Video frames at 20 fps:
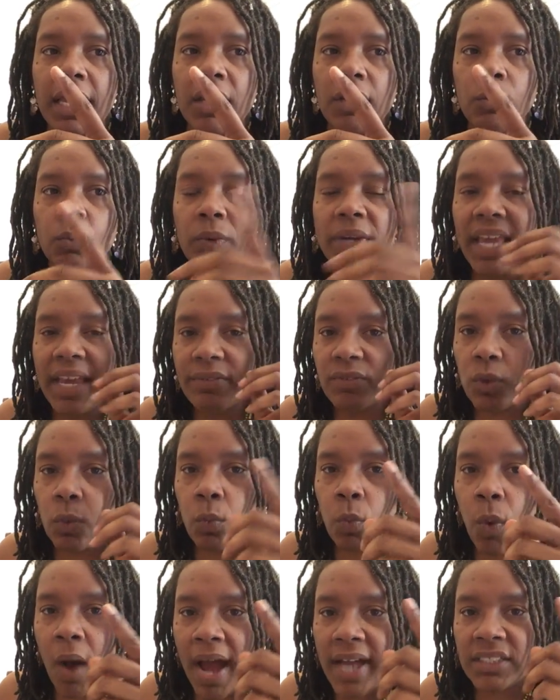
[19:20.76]
we have to
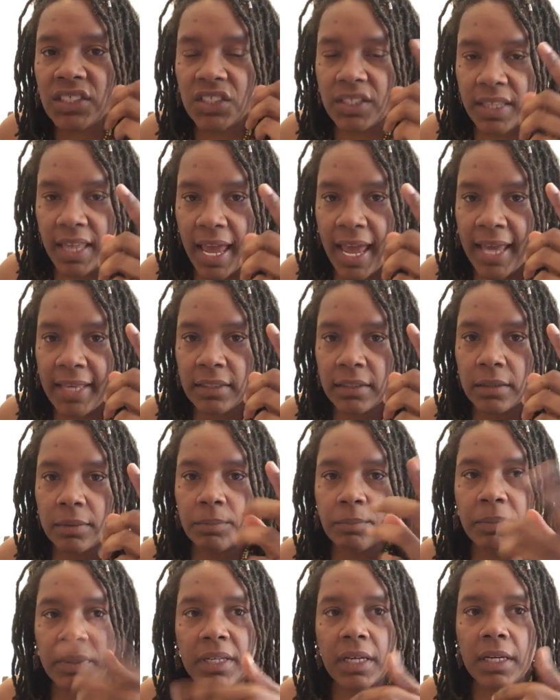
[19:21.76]
watch that
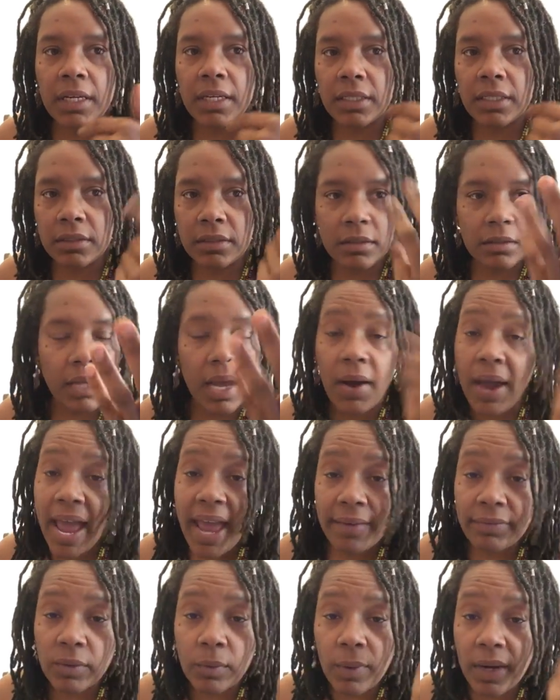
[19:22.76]
I
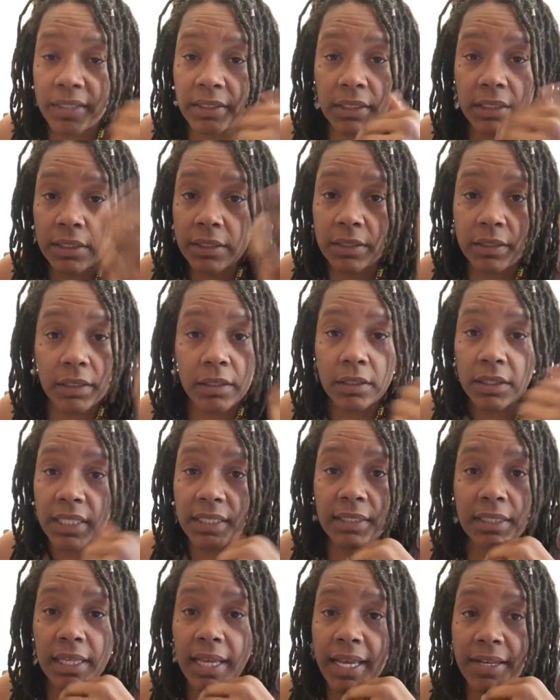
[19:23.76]
have to watch it because the
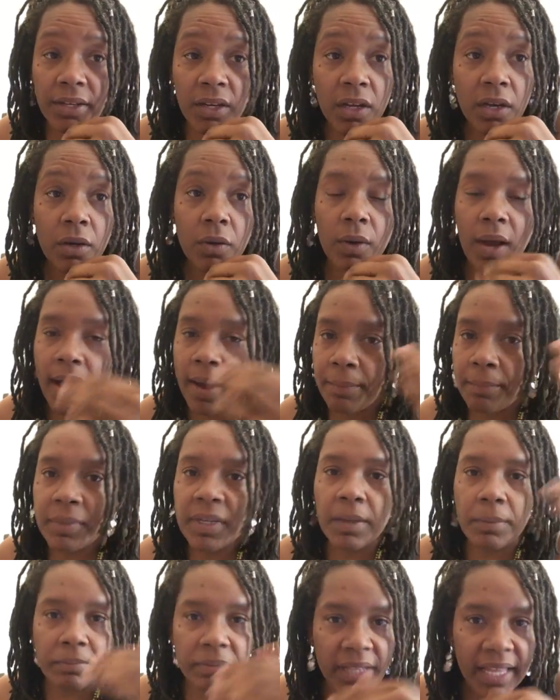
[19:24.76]
next thing I know, I'm
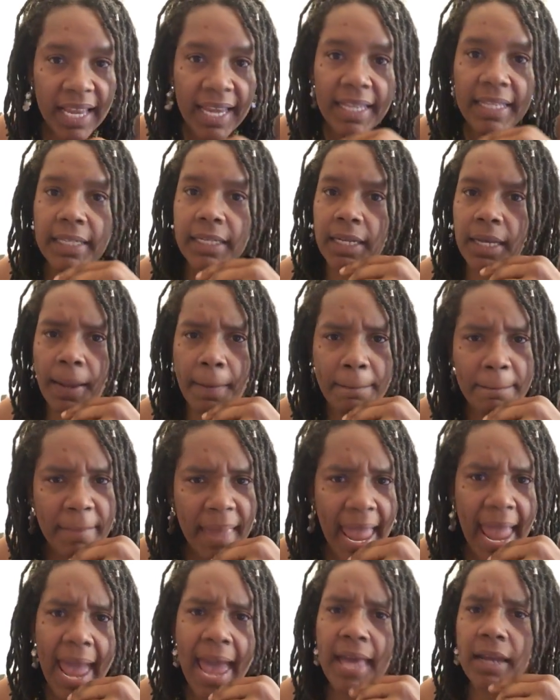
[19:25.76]
complaining, I'm
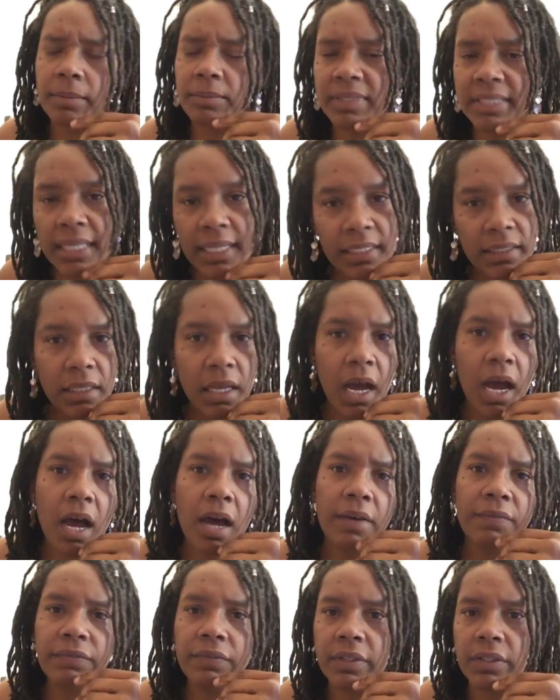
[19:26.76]
mad, I'm ticked
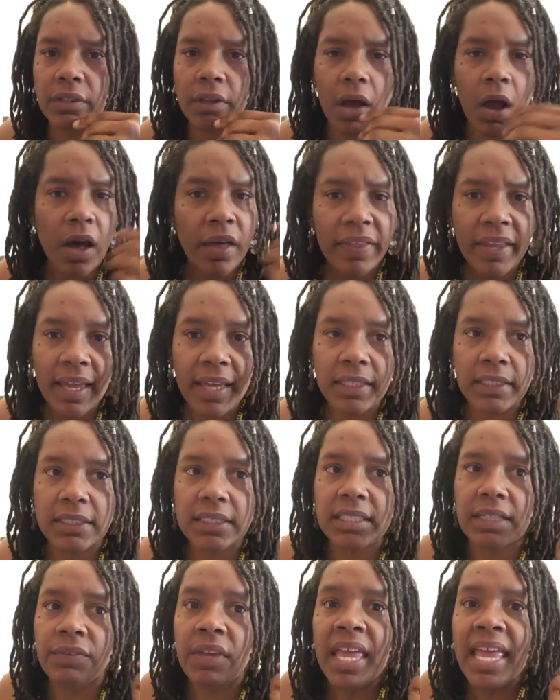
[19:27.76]
off and all that kind of good
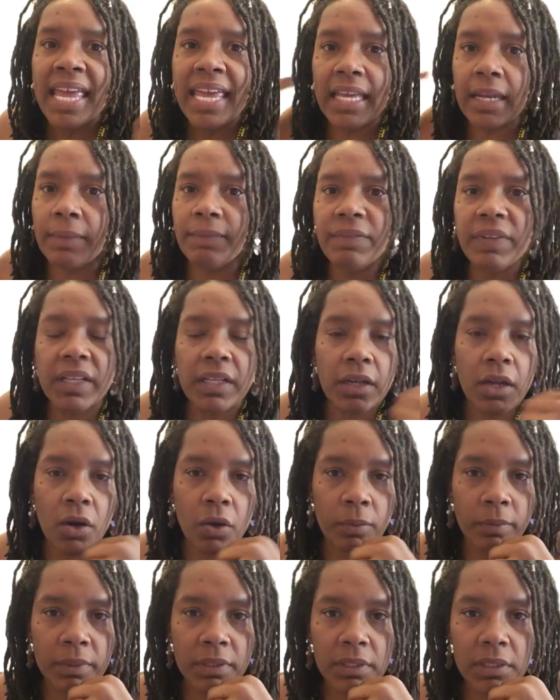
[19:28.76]
stuff. And I'm feeling
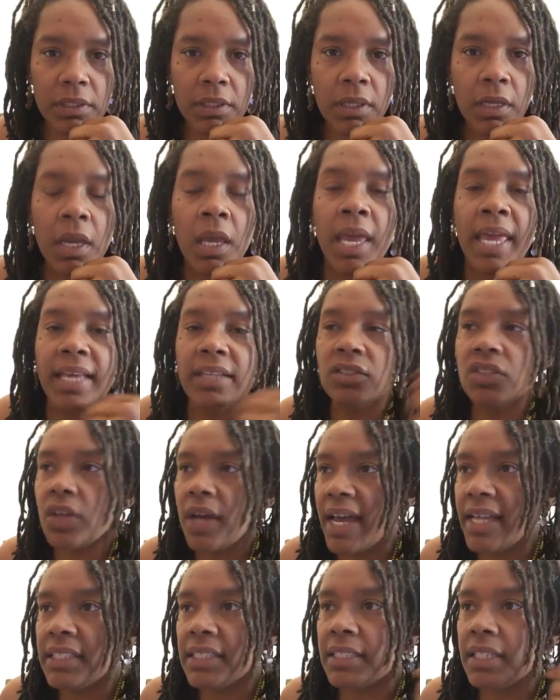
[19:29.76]
hopeless. And so
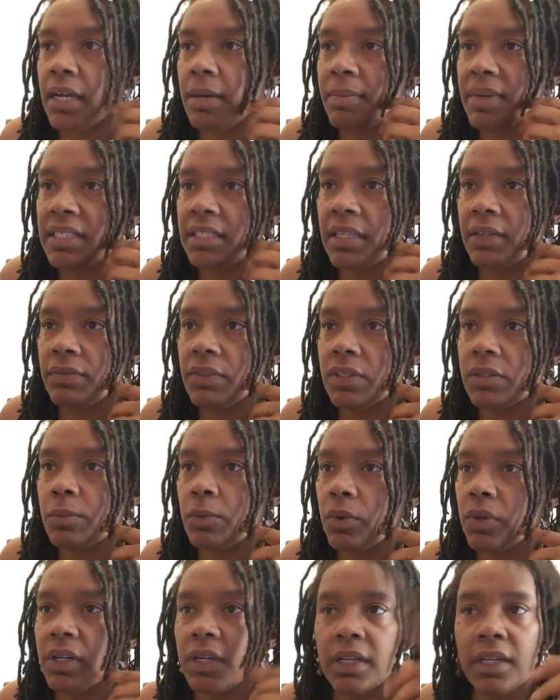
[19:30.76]
I had to tell myself this
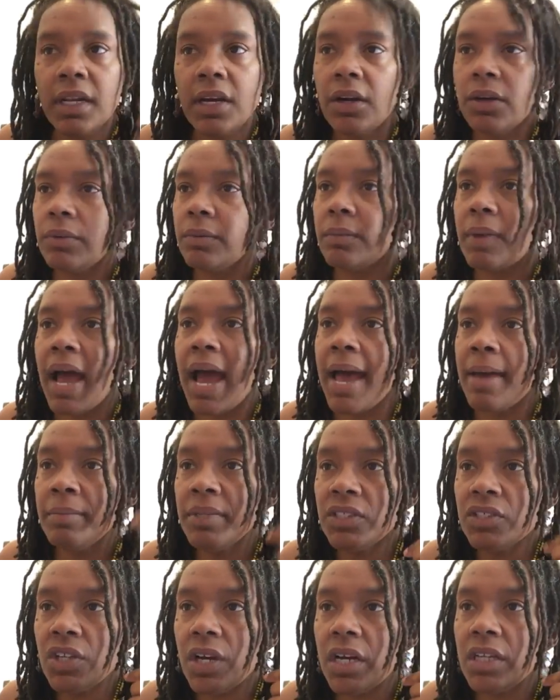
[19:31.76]
morning, no, I'm
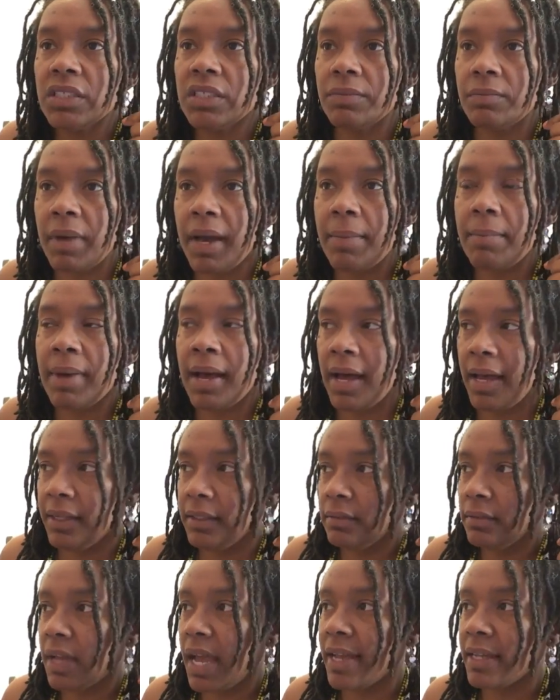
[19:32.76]
in charge of my
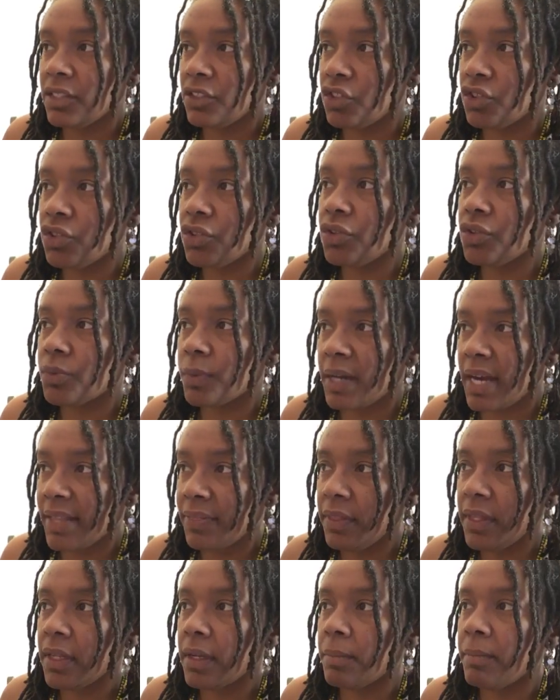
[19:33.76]
mind. I get to choose what I
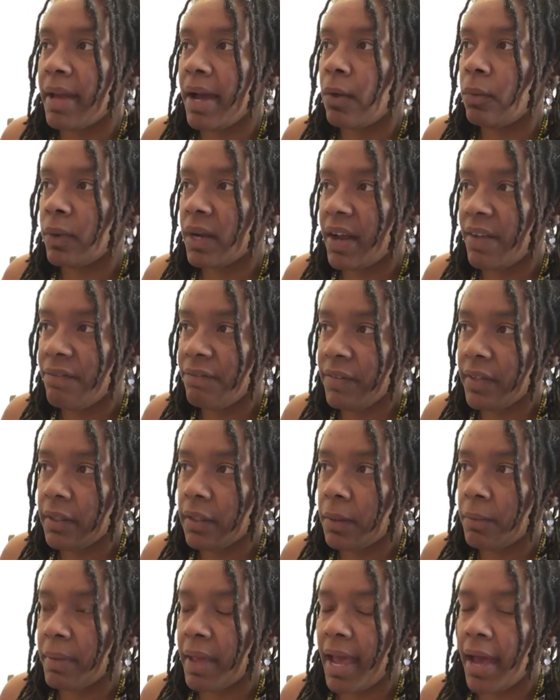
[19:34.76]
think about, what I
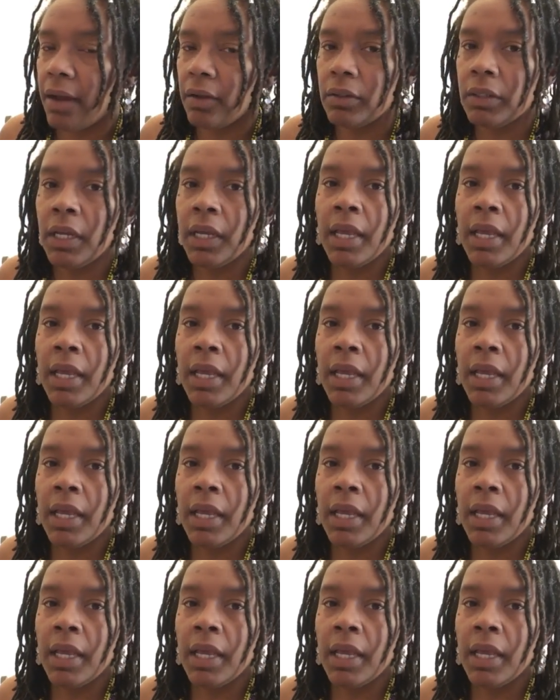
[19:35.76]
feel about.